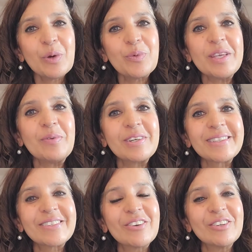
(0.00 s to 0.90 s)
we will
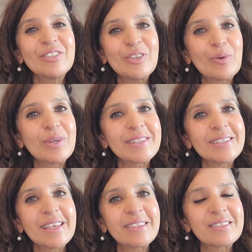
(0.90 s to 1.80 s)
start
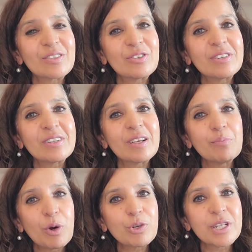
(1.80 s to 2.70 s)
noticing certain
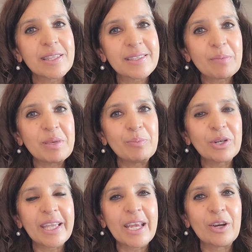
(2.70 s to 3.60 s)
emotions that
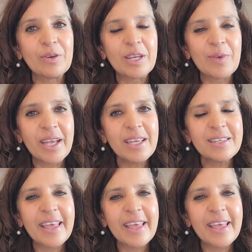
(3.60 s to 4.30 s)
people carry, right?